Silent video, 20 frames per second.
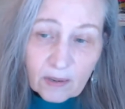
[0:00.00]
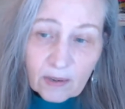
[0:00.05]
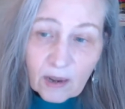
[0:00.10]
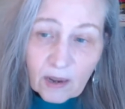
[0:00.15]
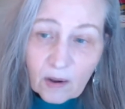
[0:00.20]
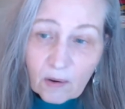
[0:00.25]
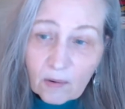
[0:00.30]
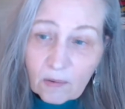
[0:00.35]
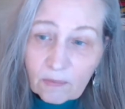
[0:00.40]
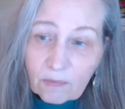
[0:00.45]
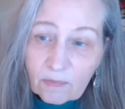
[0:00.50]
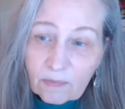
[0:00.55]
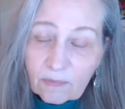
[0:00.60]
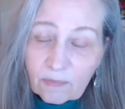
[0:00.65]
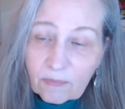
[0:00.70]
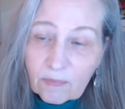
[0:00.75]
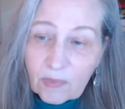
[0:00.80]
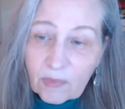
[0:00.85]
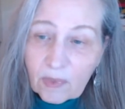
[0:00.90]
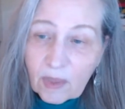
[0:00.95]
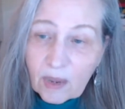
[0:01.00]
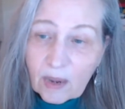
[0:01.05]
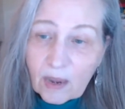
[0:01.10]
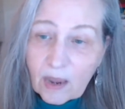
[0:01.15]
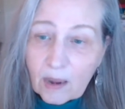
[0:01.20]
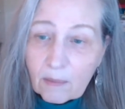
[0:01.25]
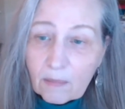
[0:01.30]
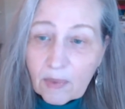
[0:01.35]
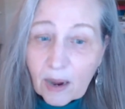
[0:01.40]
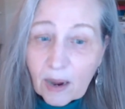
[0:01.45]
And so they
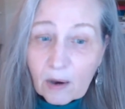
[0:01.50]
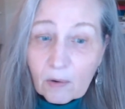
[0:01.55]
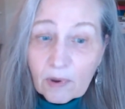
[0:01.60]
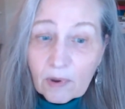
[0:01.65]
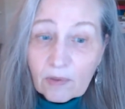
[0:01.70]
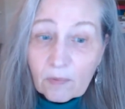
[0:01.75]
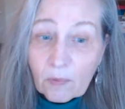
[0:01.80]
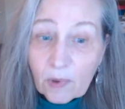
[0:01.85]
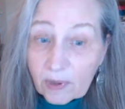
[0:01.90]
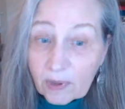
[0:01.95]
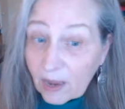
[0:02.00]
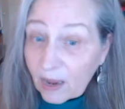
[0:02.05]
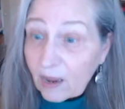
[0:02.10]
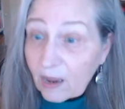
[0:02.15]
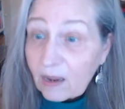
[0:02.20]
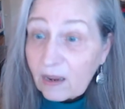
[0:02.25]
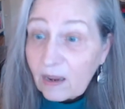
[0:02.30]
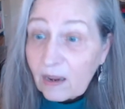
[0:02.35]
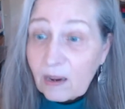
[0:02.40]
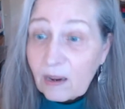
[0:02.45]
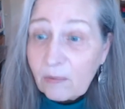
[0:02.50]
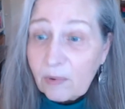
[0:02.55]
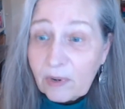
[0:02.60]
came back with, well, yeah,